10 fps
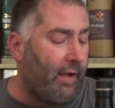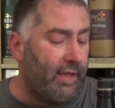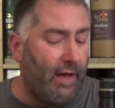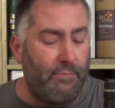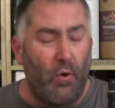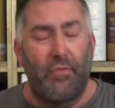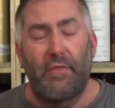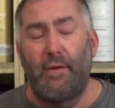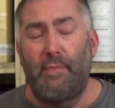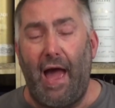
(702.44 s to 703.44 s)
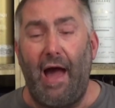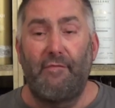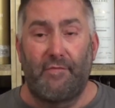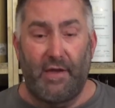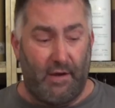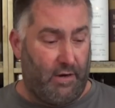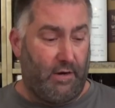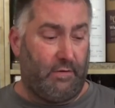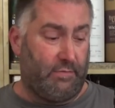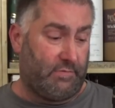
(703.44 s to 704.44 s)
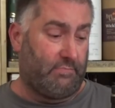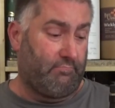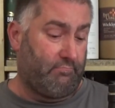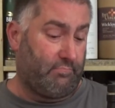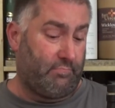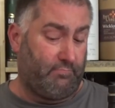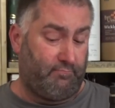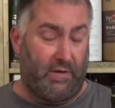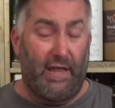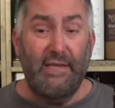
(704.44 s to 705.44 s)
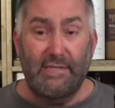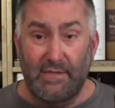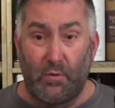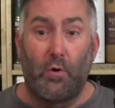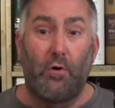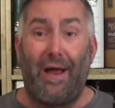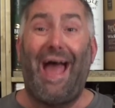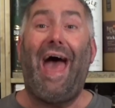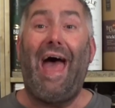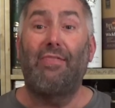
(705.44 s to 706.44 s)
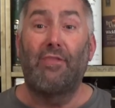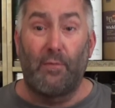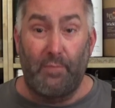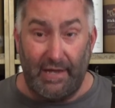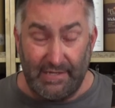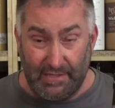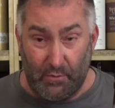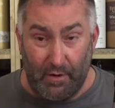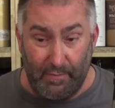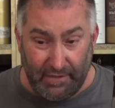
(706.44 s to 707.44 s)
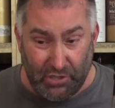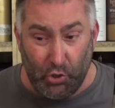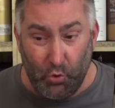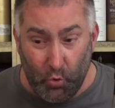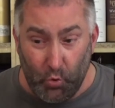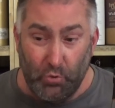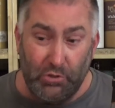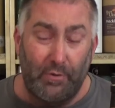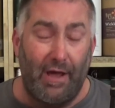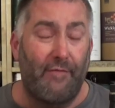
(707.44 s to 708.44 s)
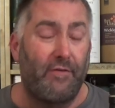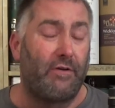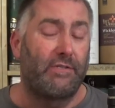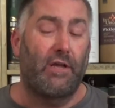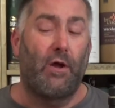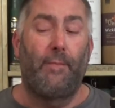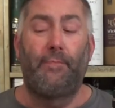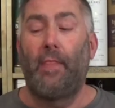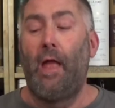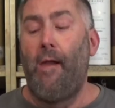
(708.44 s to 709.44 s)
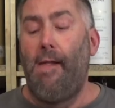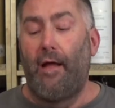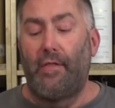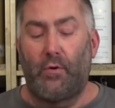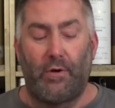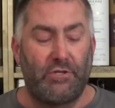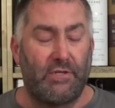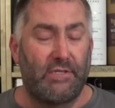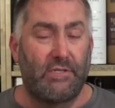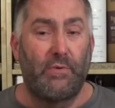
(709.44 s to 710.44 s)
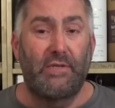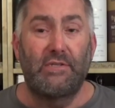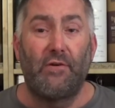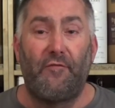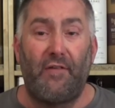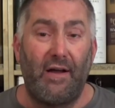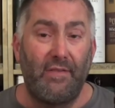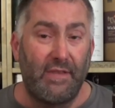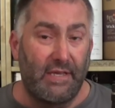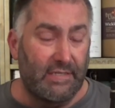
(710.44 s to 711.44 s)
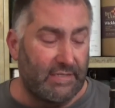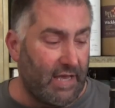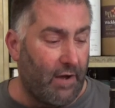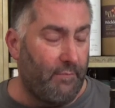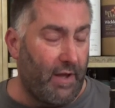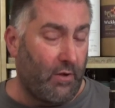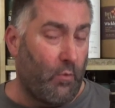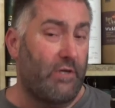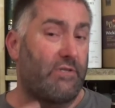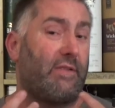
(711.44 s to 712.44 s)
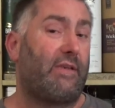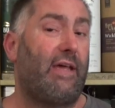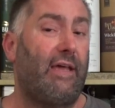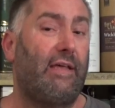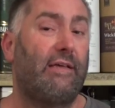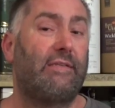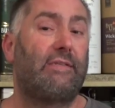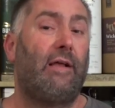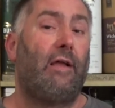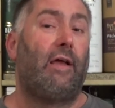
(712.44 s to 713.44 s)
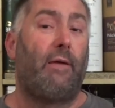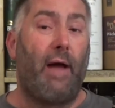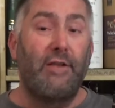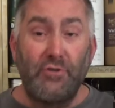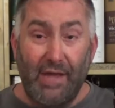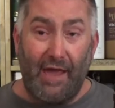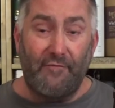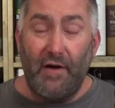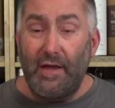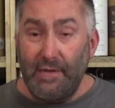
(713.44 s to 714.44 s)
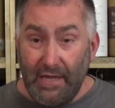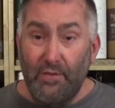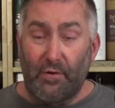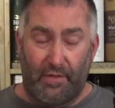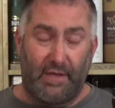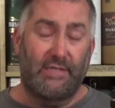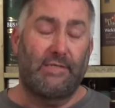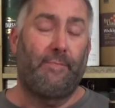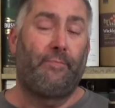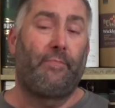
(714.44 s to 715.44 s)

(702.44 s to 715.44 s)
Yeah, both of them have their place in the world, or had their place in the world about two, two and a half years ago. The question is, do we still find these? Now, my question of the day is, imagine you can't find either of these.